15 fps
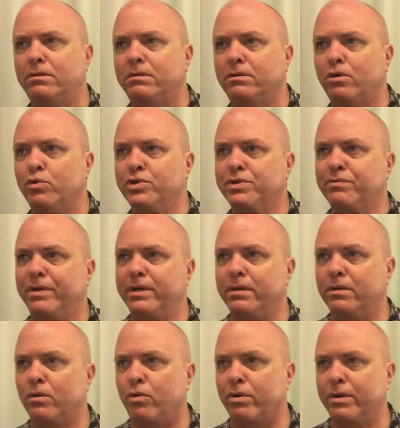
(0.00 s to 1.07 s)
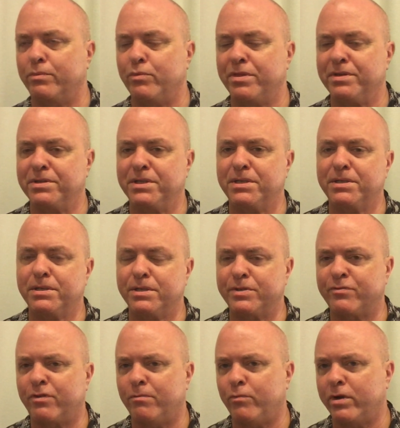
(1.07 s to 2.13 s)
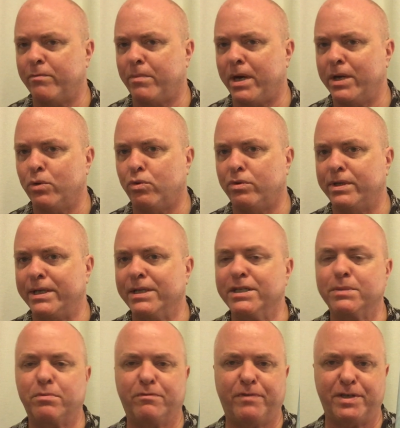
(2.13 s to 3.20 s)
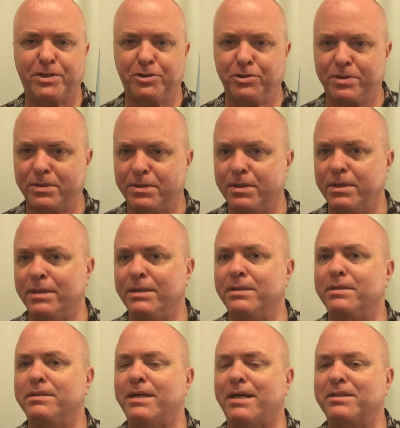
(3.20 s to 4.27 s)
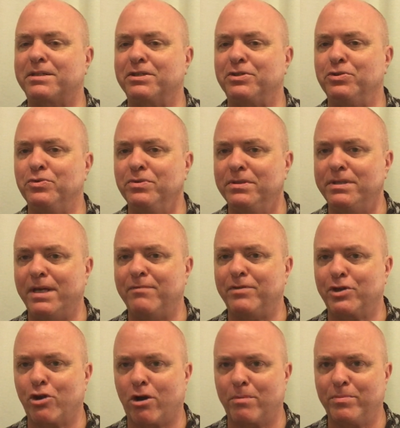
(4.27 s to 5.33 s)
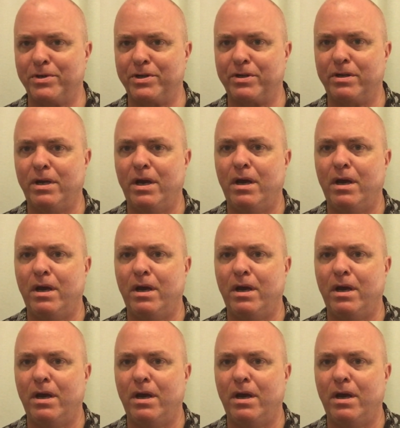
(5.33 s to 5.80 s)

ghostwritten or with assistance from one of my old English professors in Saskatoon, David Carpenter.